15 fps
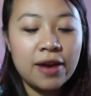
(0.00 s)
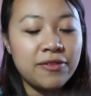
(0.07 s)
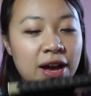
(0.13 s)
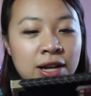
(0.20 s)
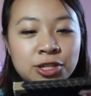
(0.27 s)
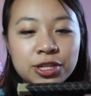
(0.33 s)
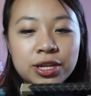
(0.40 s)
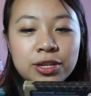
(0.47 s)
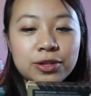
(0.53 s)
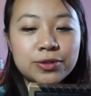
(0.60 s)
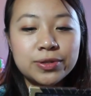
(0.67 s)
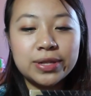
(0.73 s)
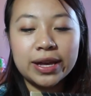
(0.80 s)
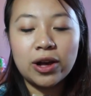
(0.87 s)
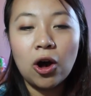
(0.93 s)
I've actually
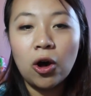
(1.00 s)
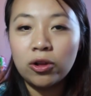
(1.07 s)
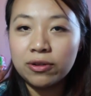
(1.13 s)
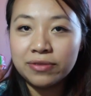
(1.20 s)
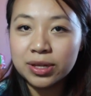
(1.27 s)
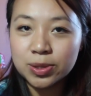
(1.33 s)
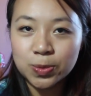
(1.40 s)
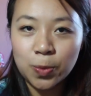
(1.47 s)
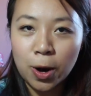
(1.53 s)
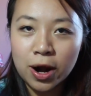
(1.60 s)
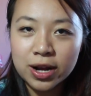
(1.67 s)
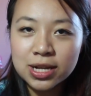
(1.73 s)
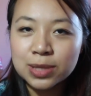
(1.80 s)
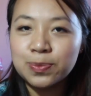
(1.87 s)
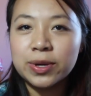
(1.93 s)
used like all of these
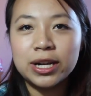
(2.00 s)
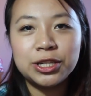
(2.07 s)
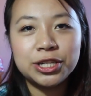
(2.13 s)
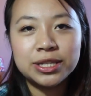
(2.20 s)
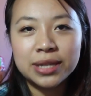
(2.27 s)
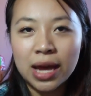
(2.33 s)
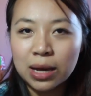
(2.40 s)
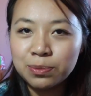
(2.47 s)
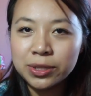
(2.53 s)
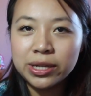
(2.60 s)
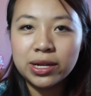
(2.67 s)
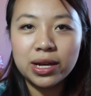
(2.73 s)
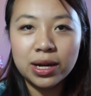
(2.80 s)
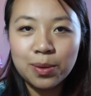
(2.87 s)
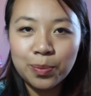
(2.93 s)
products, but I just kept
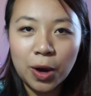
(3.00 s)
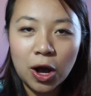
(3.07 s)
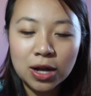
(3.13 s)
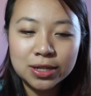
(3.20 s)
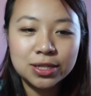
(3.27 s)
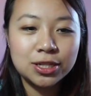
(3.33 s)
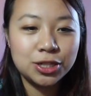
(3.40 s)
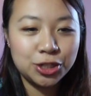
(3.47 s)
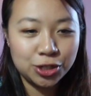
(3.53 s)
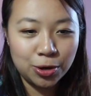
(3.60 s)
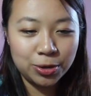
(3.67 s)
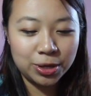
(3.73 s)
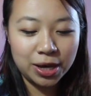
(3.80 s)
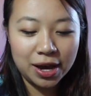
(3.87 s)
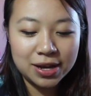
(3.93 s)
it in a box to show
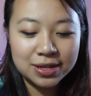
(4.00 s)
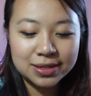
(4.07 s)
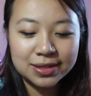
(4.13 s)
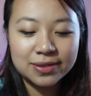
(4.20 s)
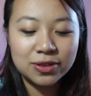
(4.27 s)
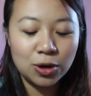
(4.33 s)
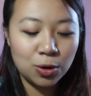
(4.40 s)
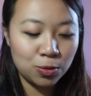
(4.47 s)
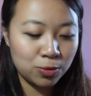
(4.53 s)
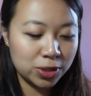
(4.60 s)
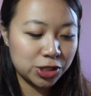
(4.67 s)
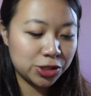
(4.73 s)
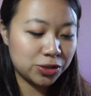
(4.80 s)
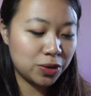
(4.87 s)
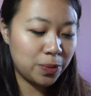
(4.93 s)
you guys the
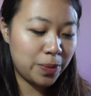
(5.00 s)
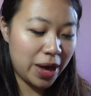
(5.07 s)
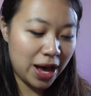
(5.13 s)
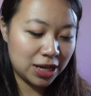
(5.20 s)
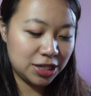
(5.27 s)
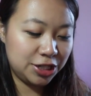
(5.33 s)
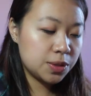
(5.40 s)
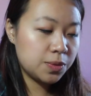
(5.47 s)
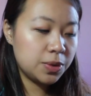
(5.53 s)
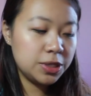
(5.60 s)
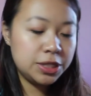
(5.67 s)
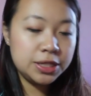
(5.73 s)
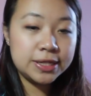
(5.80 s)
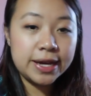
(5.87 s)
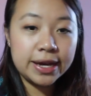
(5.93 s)
original packaging. So
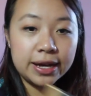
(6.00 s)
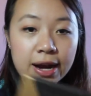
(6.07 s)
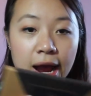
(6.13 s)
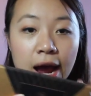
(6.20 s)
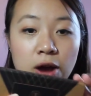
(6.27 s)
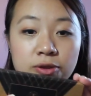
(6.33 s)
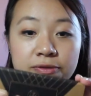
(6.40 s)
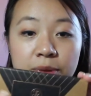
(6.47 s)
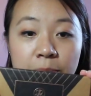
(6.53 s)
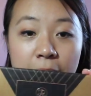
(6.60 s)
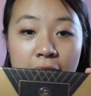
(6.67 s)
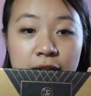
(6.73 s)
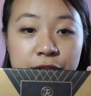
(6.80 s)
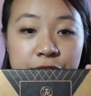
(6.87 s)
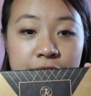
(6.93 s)
once you take it out of the
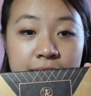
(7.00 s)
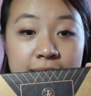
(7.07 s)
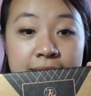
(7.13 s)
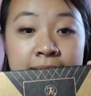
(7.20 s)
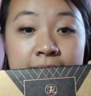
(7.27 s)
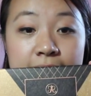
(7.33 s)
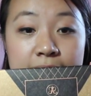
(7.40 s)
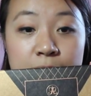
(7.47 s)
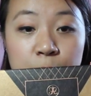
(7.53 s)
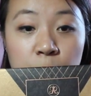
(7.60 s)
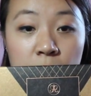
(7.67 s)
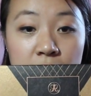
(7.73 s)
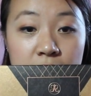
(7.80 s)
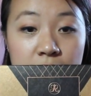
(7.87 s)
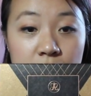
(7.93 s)
packaging, this is
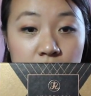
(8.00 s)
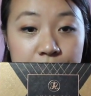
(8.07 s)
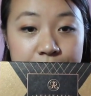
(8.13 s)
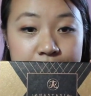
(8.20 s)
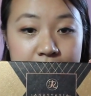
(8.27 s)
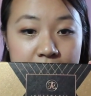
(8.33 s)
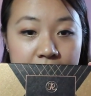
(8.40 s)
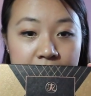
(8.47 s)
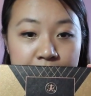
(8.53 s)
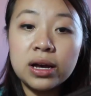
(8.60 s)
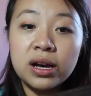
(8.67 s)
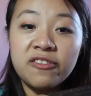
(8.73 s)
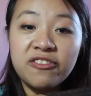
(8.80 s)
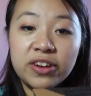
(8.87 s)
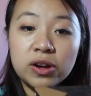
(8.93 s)
what it looks like.
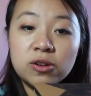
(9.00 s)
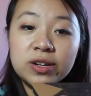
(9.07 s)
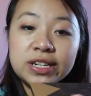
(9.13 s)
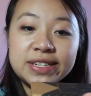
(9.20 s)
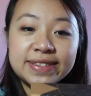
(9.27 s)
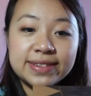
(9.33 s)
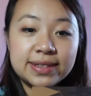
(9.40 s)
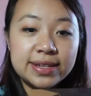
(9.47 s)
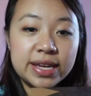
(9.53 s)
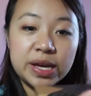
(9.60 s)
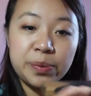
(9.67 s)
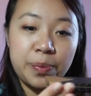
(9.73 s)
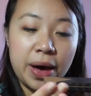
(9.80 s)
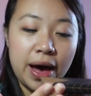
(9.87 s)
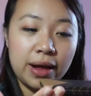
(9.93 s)
A very
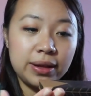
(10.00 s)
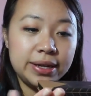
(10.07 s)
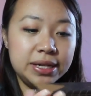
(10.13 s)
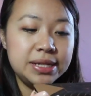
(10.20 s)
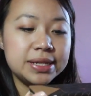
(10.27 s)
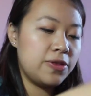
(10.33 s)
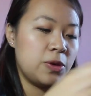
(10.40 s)
sleek palette.